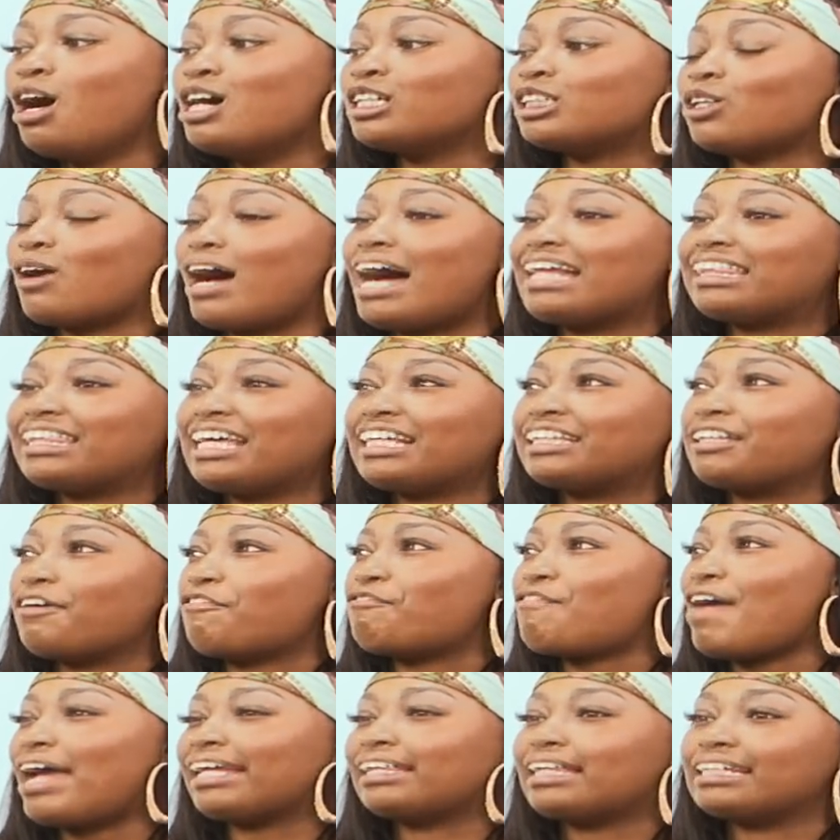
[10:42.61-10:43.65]
So I think the
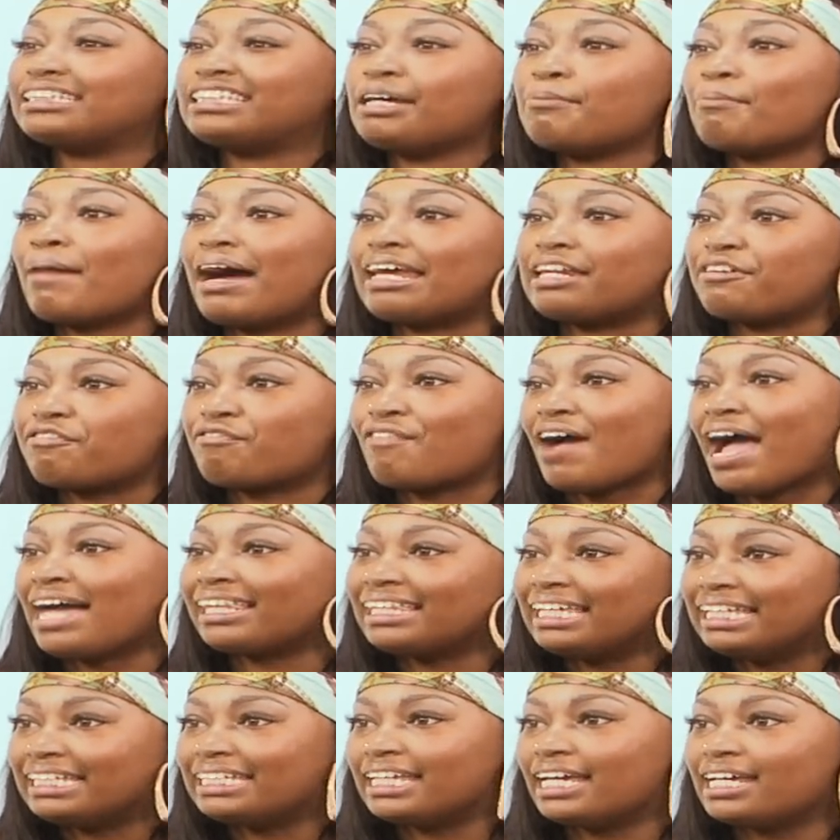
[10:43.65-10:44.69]
fact that somebody
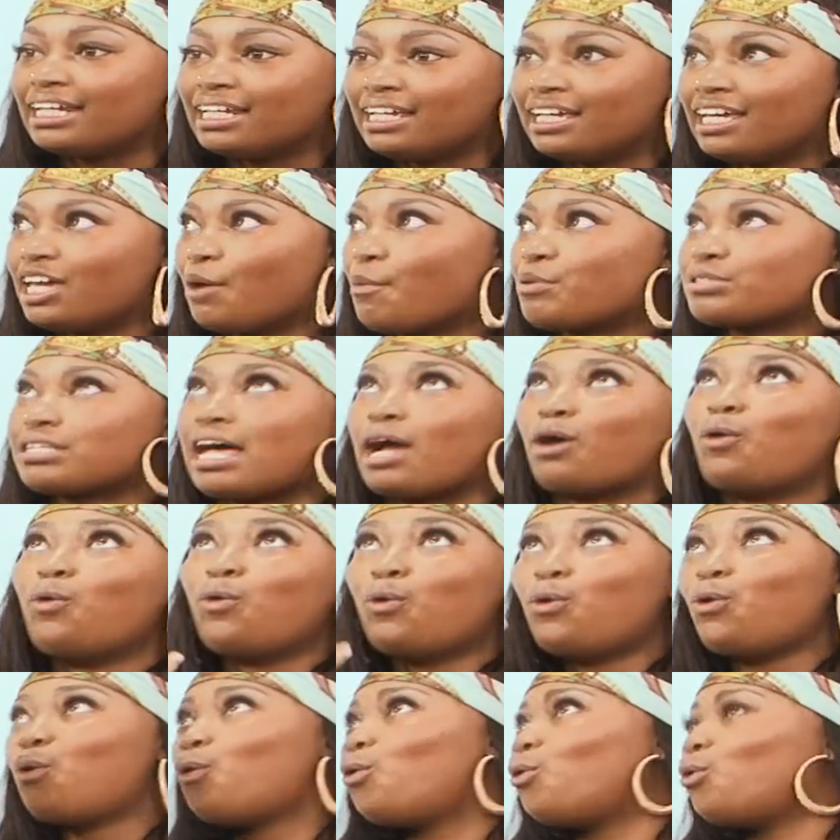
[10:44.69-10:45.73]
finally did it, it was like,
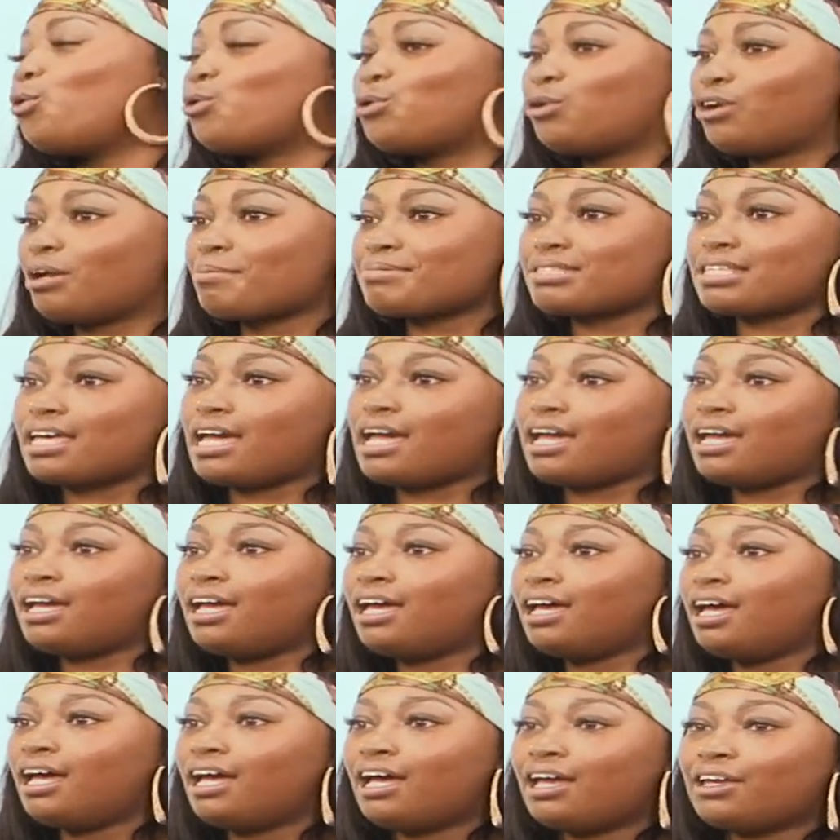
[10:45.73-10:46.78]
ooh, you know what I'm saying?
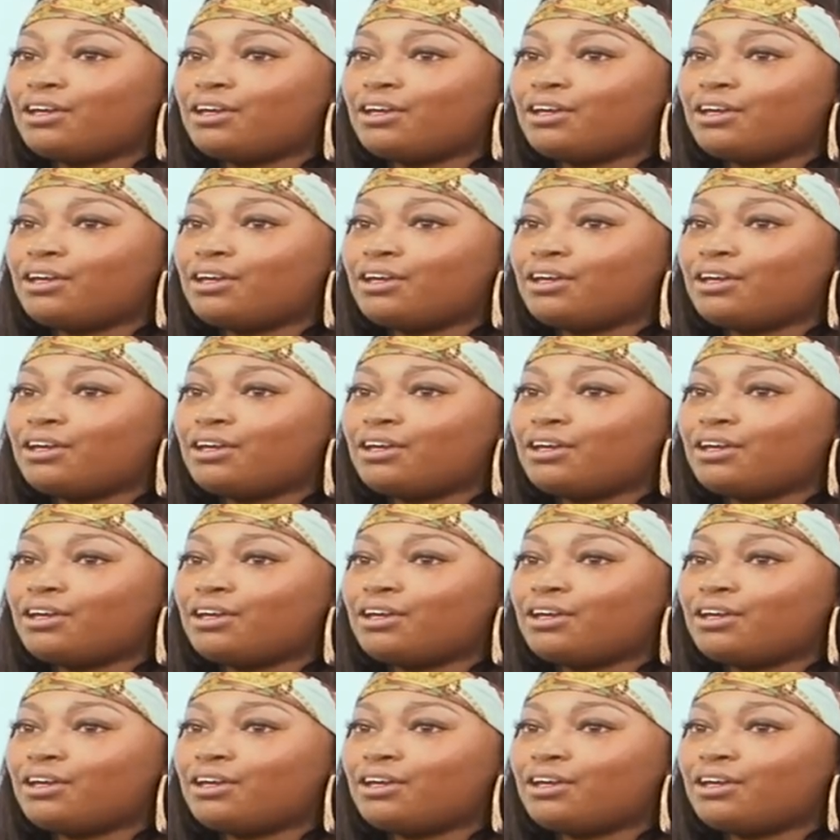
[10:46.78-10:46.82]
Yeah.